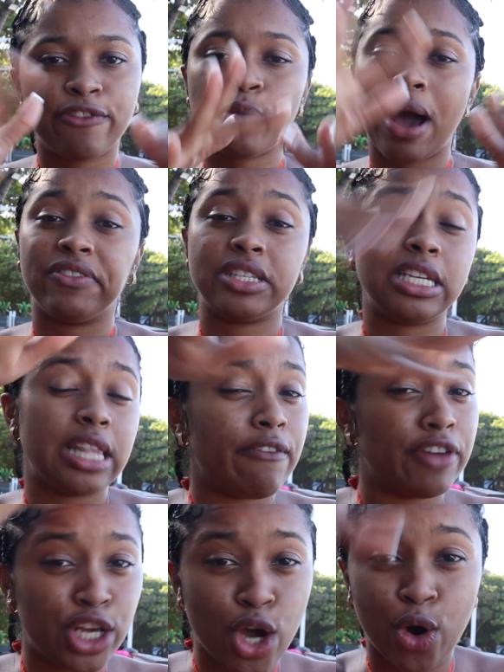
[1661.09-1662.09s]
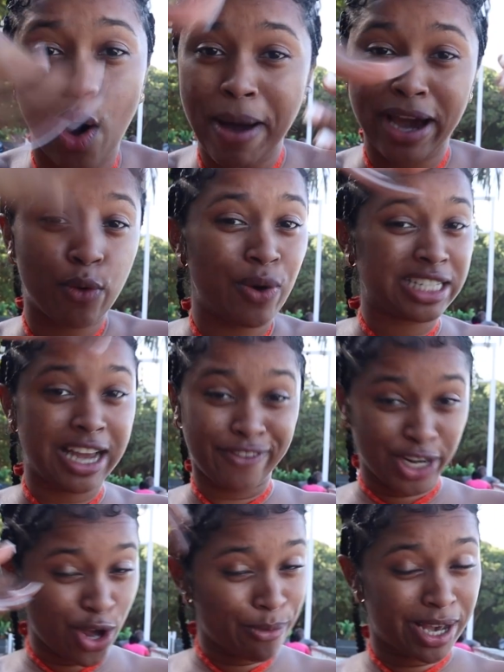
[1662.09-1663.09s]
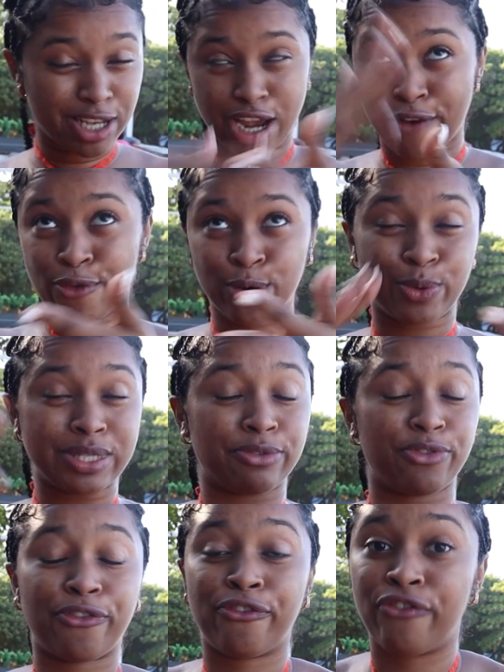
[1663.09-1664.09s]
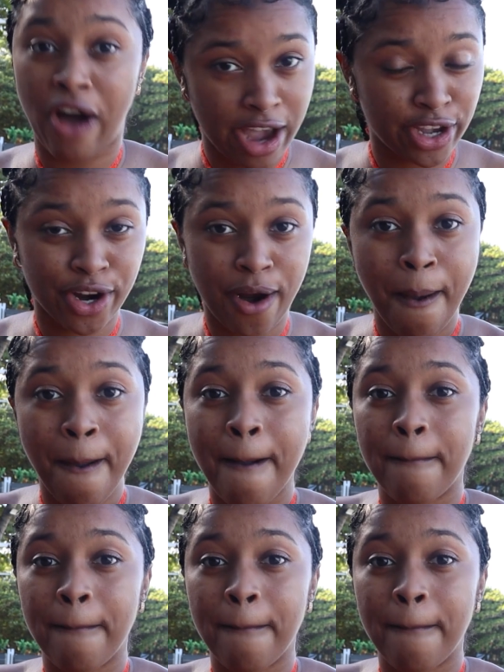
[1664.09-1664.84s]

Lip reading: If you haven't seen that video, go back and watch that video because our food was fire.